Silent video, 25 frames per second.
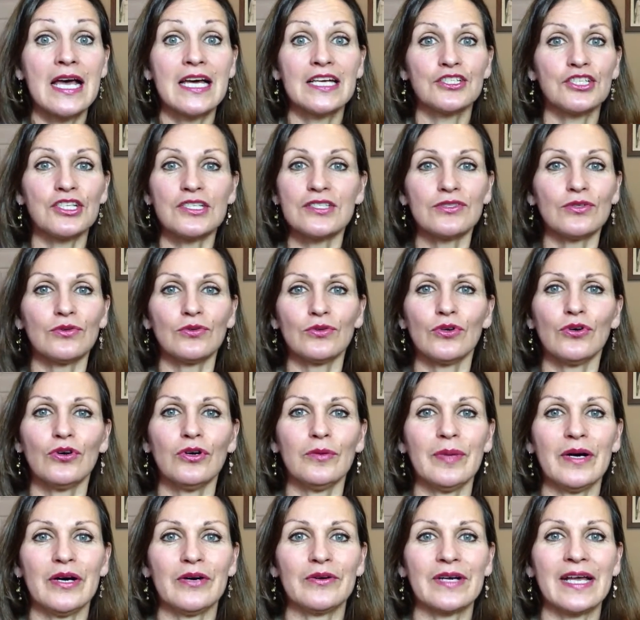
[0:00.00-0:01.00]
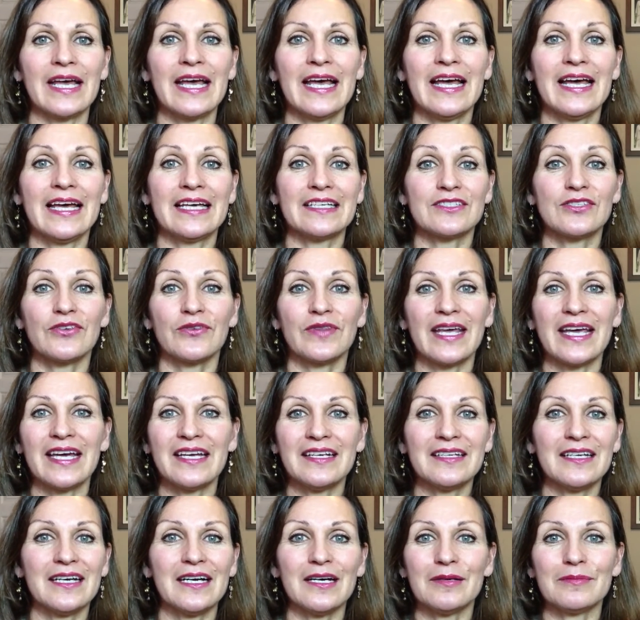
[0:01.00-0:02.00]
just don't know about. So they
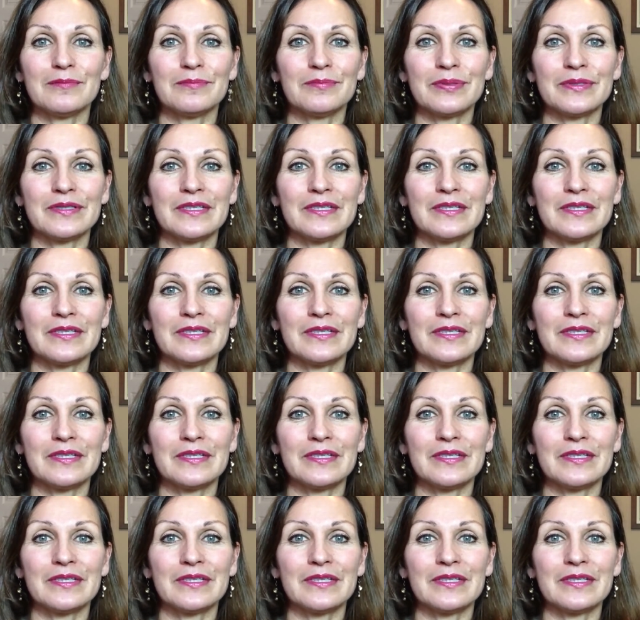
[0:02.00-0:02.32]
end up,